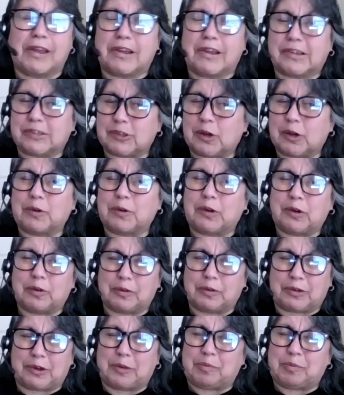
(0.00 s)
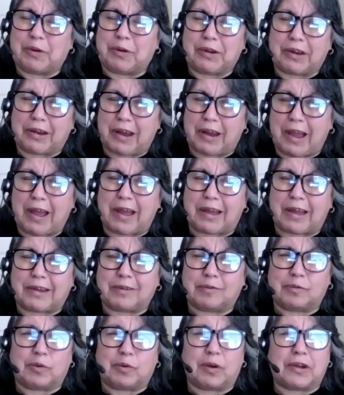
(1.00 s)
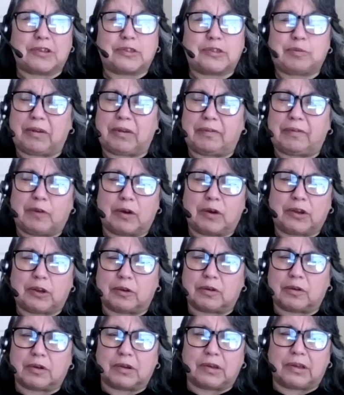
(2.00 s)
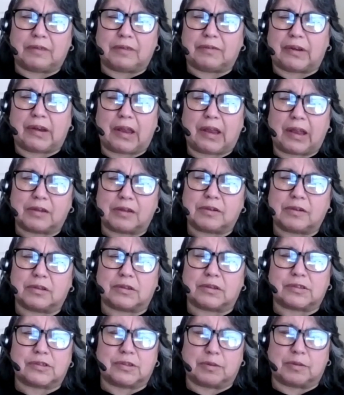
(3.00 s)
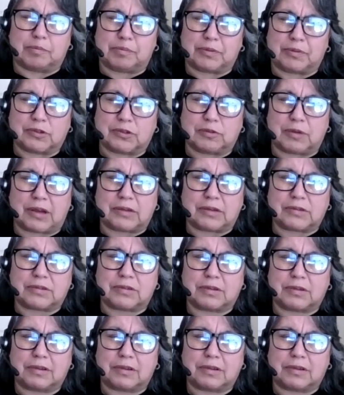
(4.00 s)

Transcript: So you put it on, whereas before you couldn't even handle a simple dress.